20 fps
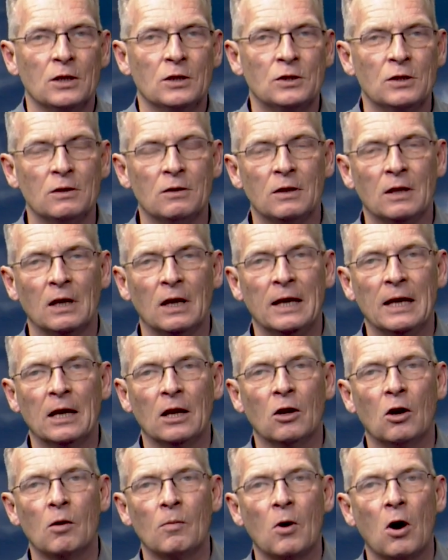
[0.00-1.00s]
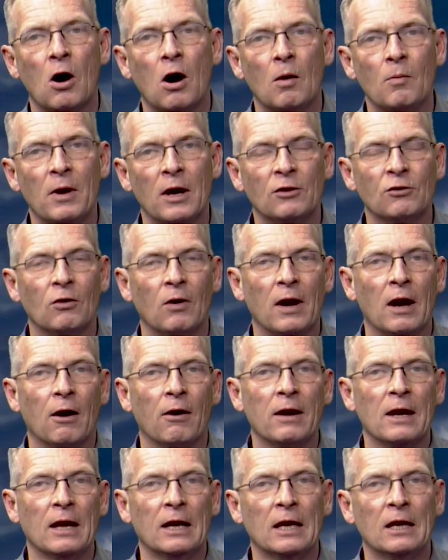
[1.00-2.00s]
to the Lincoln Omaha metro
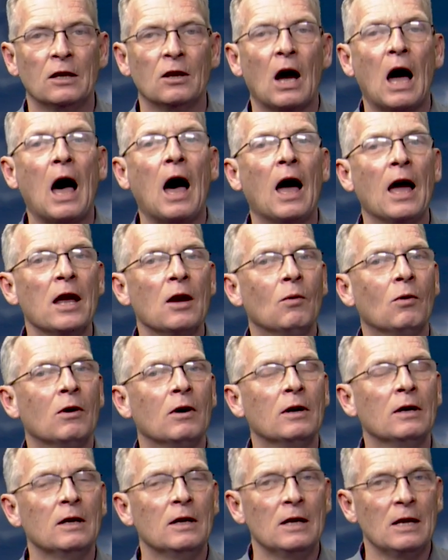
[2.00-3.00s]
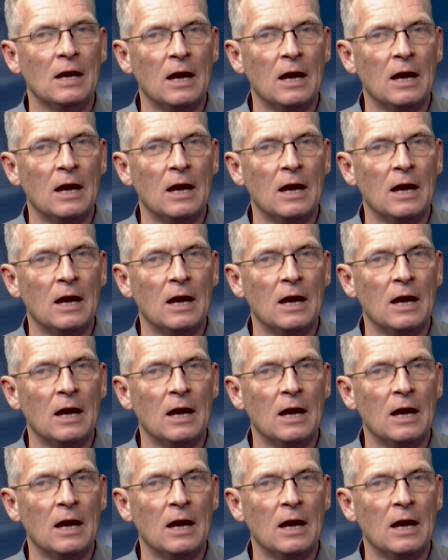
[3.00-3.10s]
area and into Iowa.